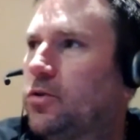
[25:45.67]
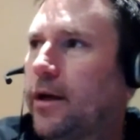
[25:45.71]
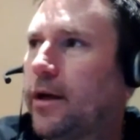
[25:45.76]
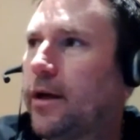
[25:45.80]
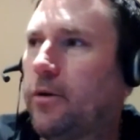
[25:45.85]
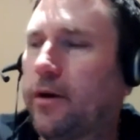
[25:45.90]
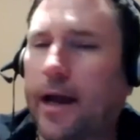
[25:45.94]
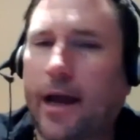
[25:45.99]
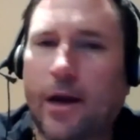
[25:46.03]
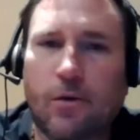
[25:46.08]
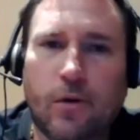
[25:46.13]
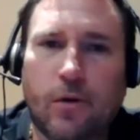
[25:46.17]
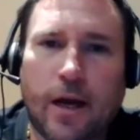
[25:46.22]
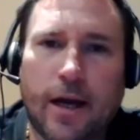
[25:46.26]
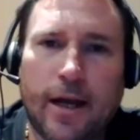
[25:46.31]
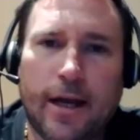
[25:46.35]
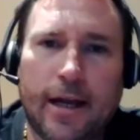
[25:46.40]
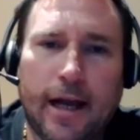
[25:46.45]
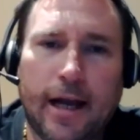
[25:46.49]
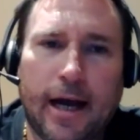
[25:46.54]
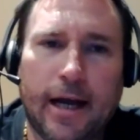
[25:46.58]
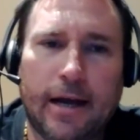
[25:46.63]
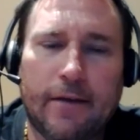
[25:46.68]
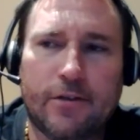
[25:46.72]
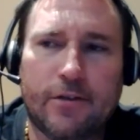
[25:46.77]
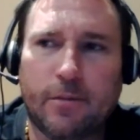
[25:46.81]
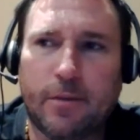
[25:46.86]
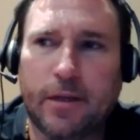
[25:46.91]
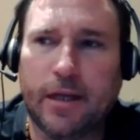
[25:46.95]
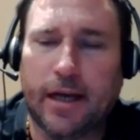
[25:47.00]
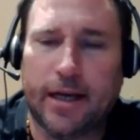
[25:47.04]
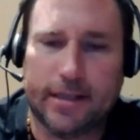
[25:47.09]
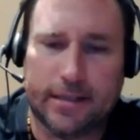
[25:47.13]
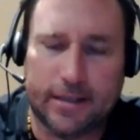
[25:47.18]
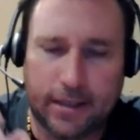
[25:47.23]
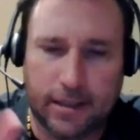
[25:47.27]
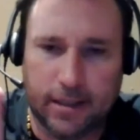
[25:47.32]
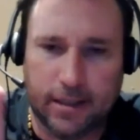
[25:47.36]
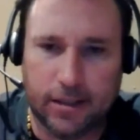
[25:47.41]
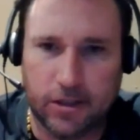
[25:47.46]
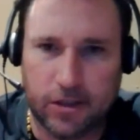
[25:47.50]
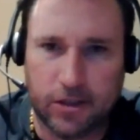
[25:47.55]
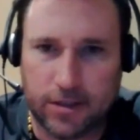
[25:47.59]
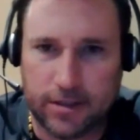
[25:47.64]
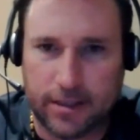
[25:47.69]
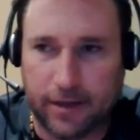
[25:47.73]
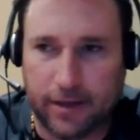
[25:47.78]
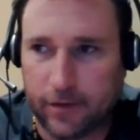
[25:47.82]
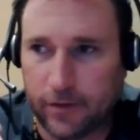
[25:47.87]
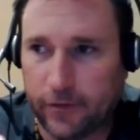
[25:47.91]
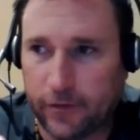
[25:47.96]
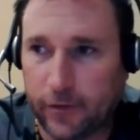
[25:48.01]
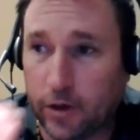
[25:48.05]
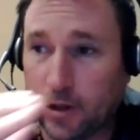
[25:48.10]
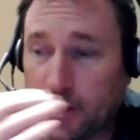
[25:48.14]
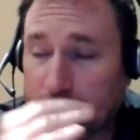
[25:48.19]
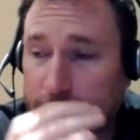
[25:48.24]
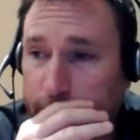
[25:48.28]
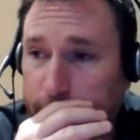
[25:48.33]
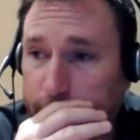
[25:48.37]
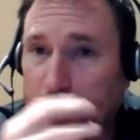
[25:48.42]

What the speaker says: Like when I write, I have to be isolated just because I have to focus.